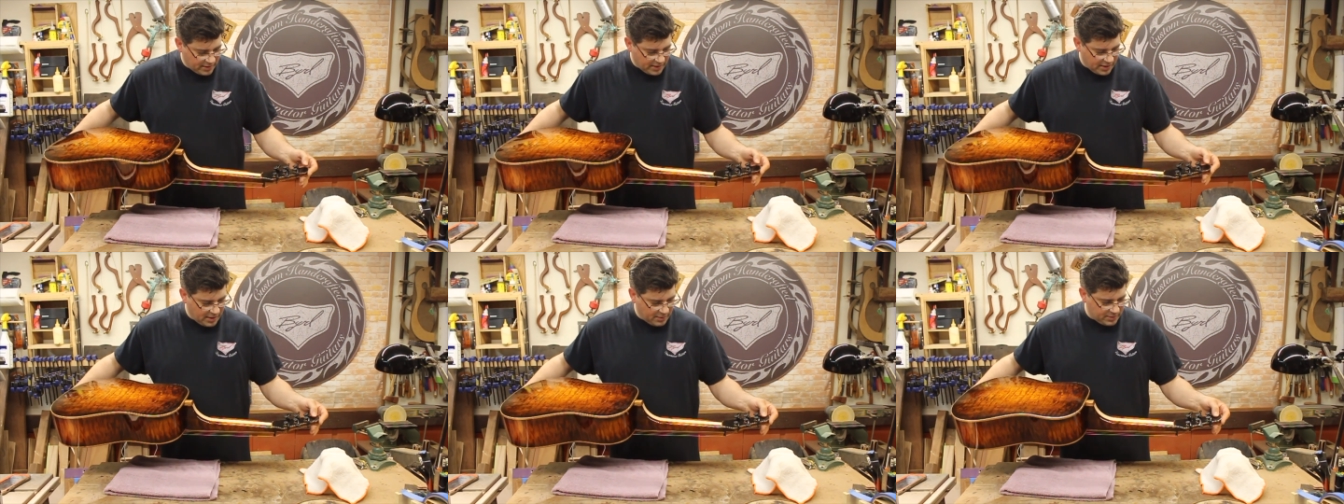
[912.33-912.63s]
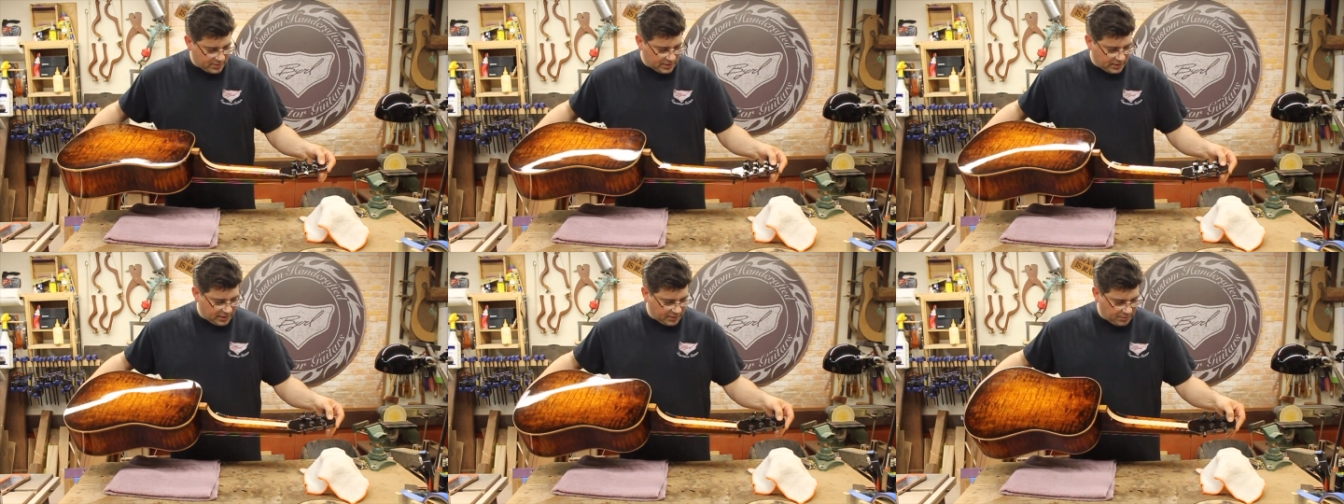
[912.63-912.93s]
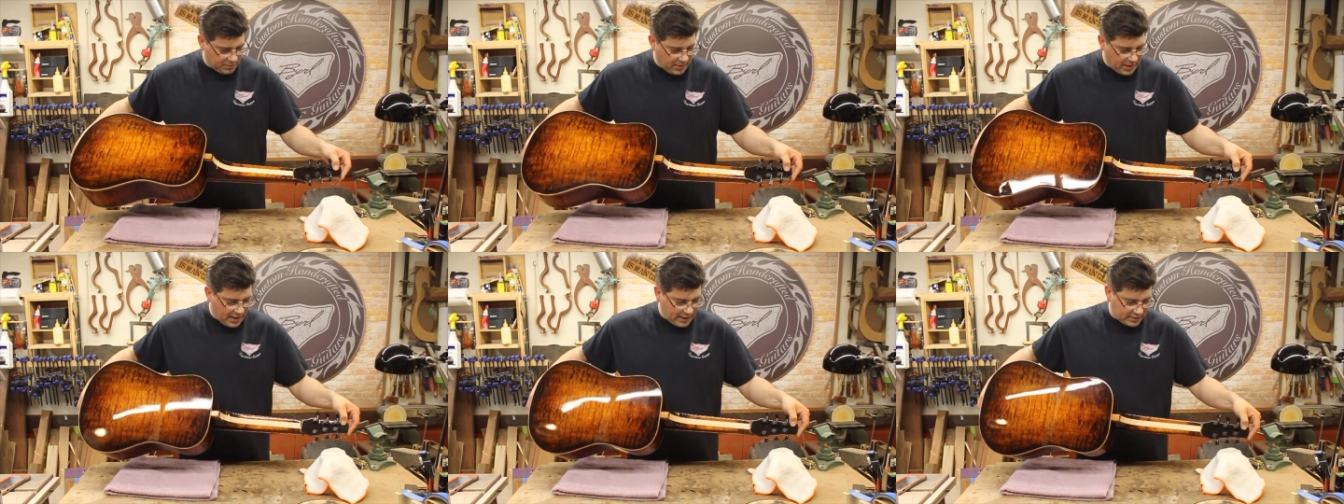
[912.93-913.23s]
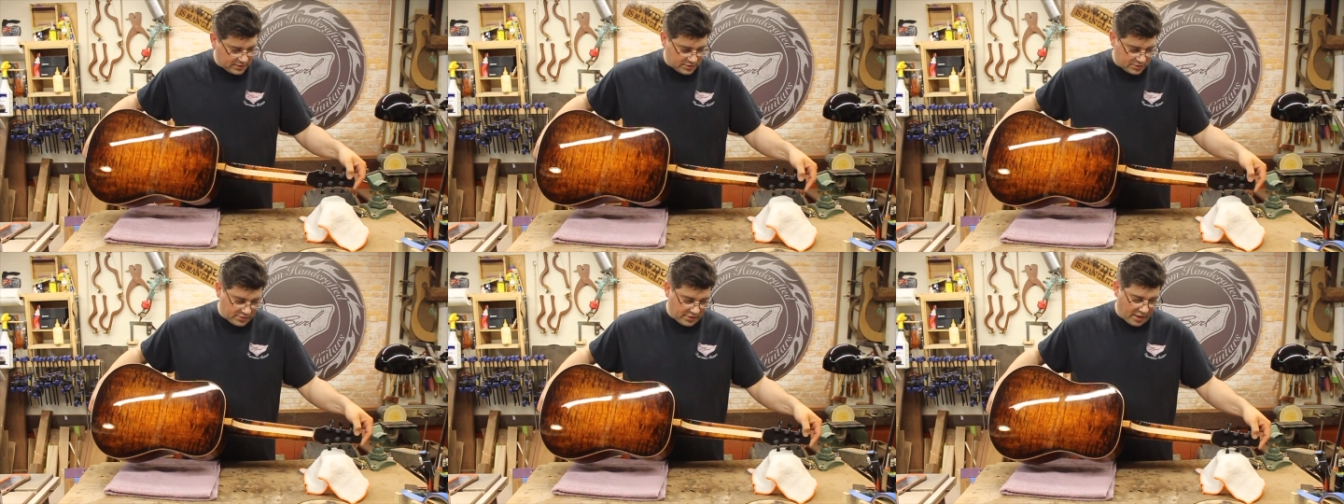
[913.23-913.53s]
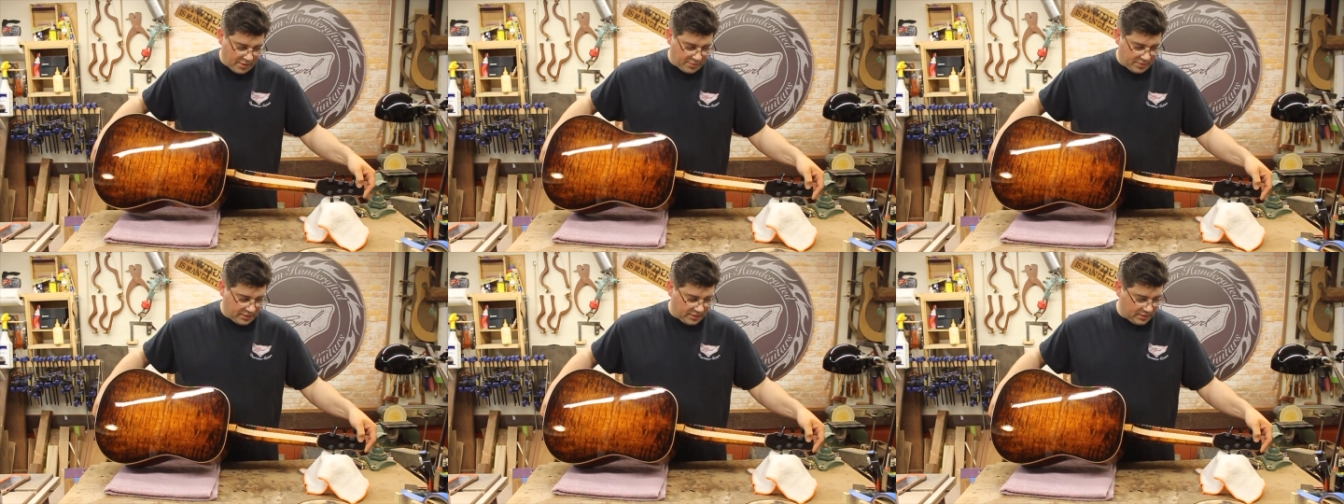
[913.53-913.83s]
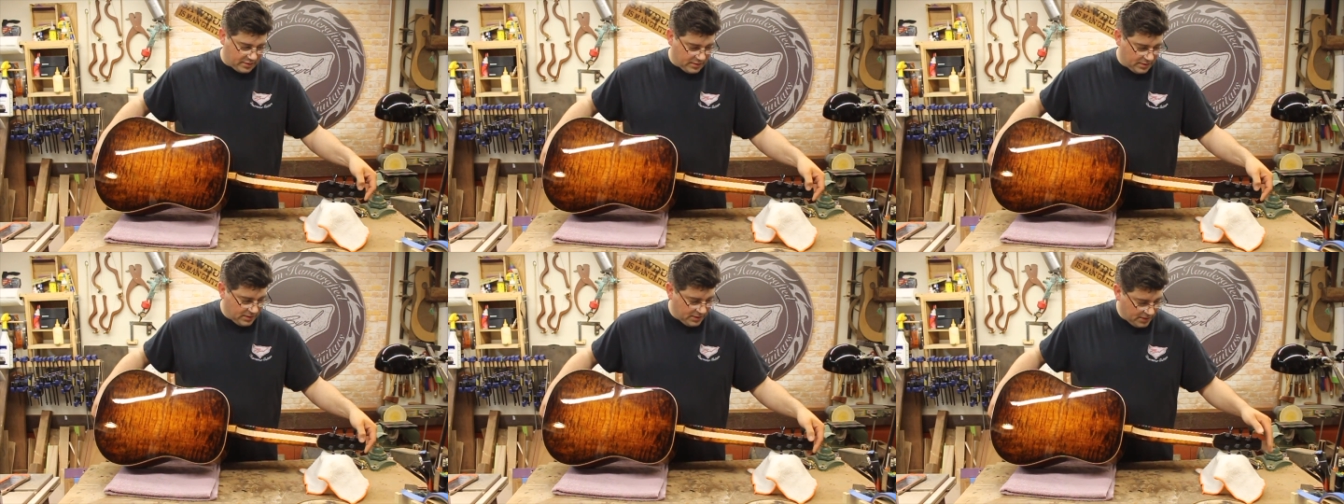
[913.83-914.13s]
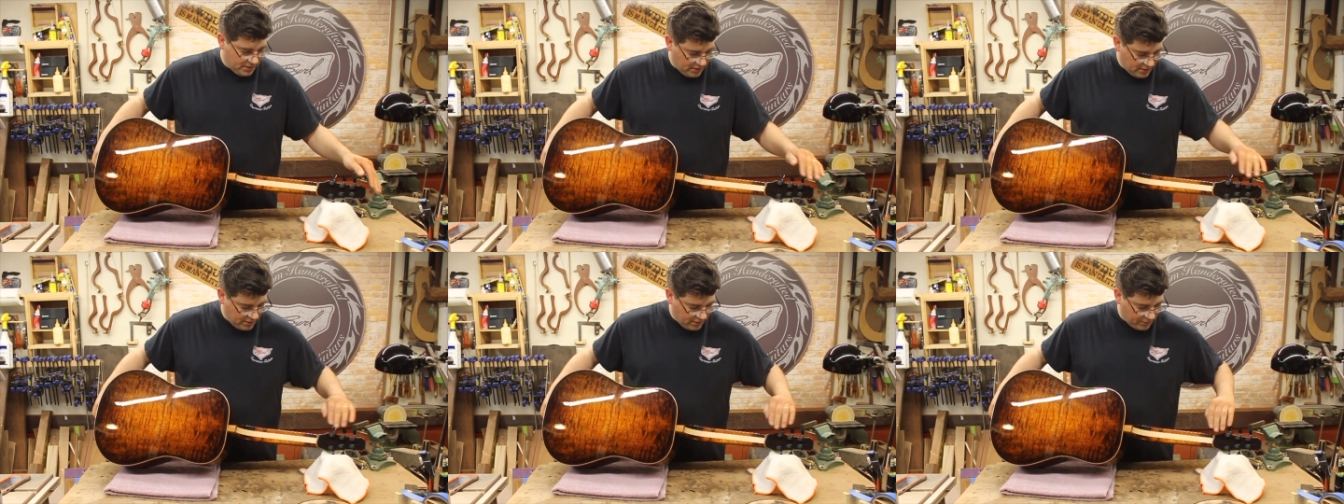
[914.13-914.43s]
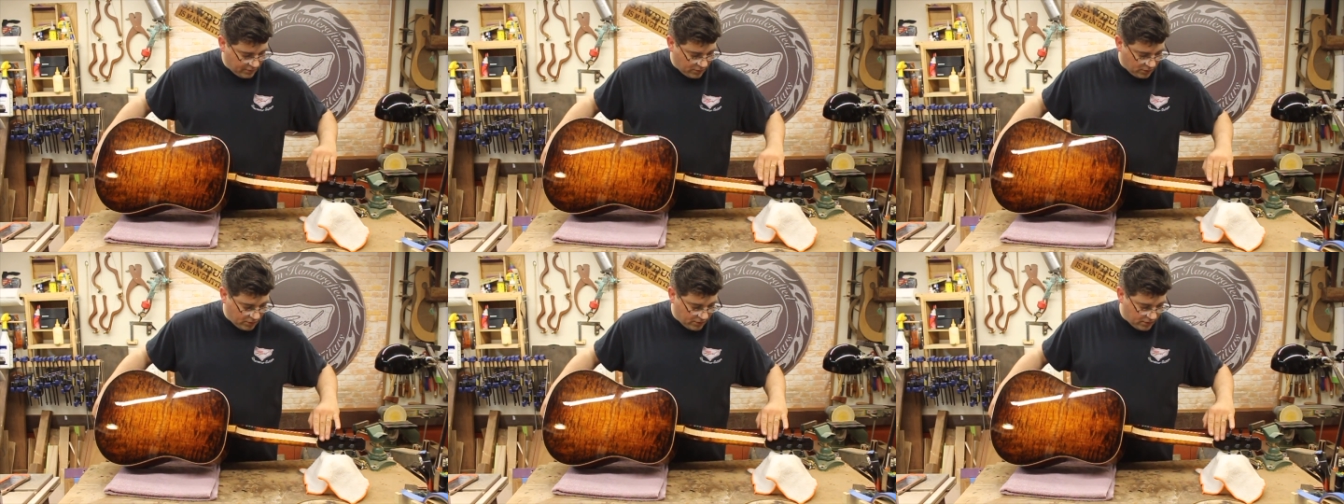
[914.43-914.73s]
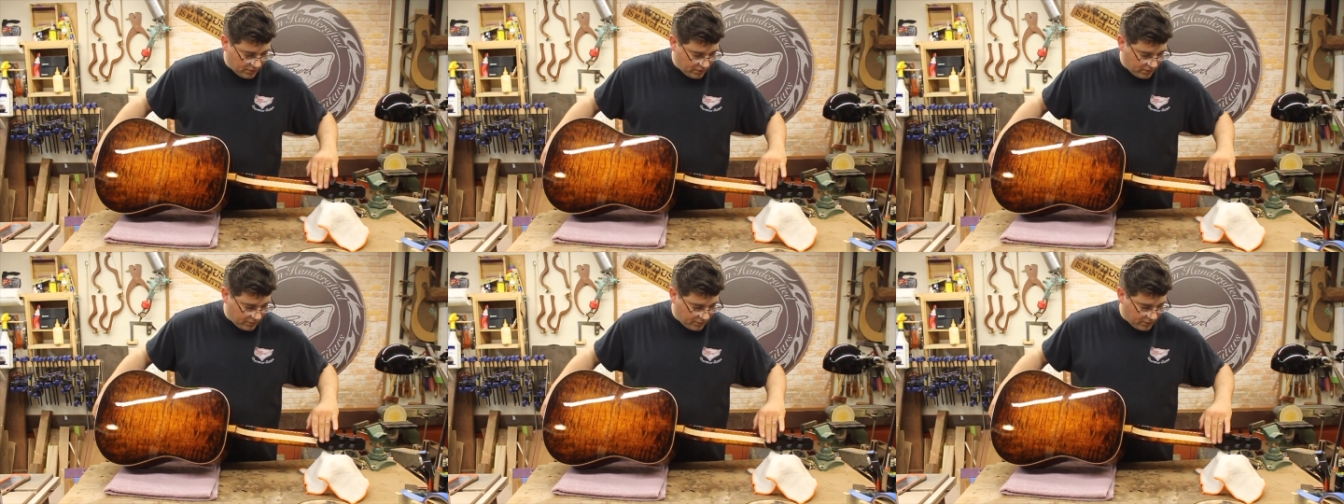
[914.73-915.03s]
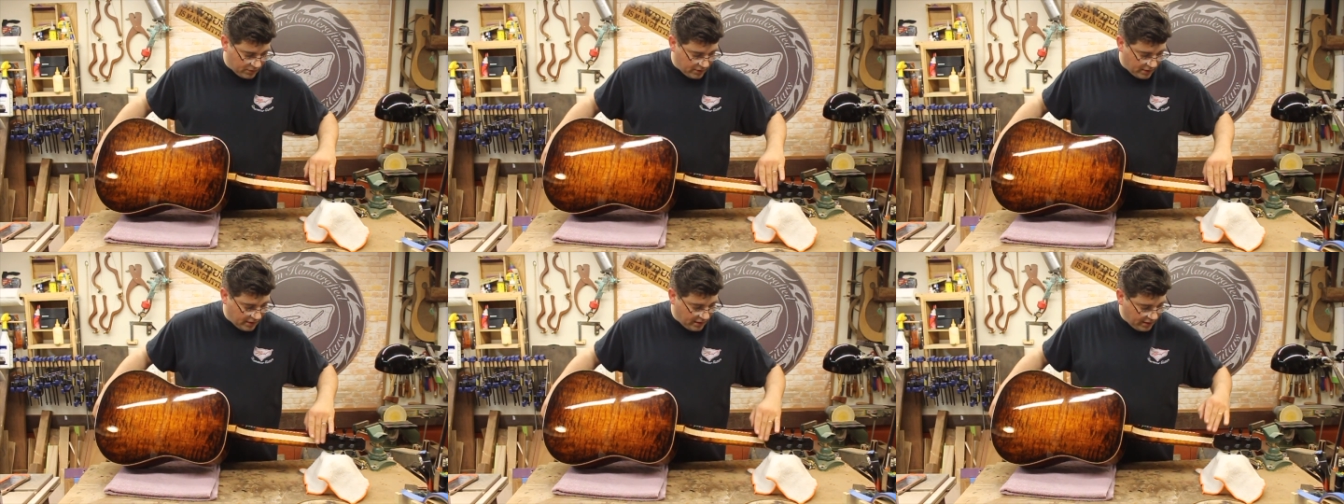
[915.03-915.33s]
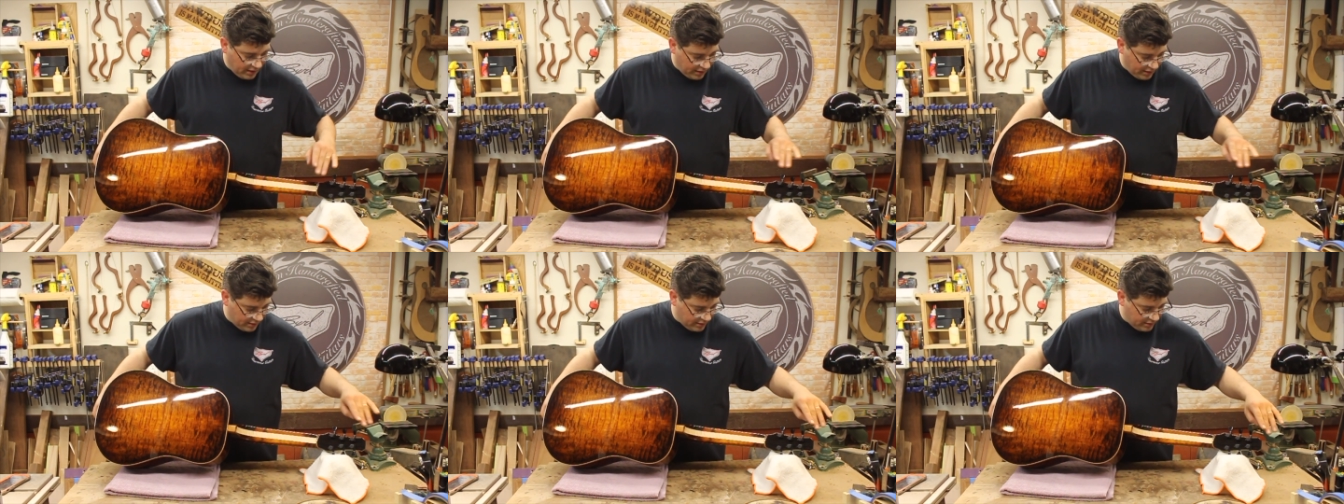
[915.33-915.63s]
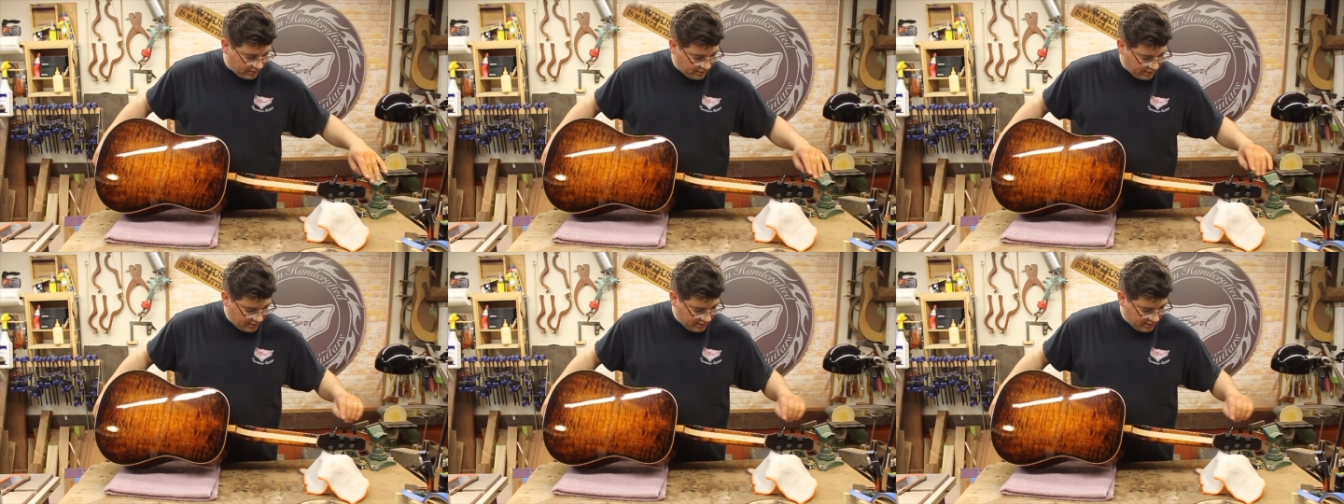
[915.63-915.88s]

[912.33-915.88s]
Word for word: ebony backstrapping for, for the head.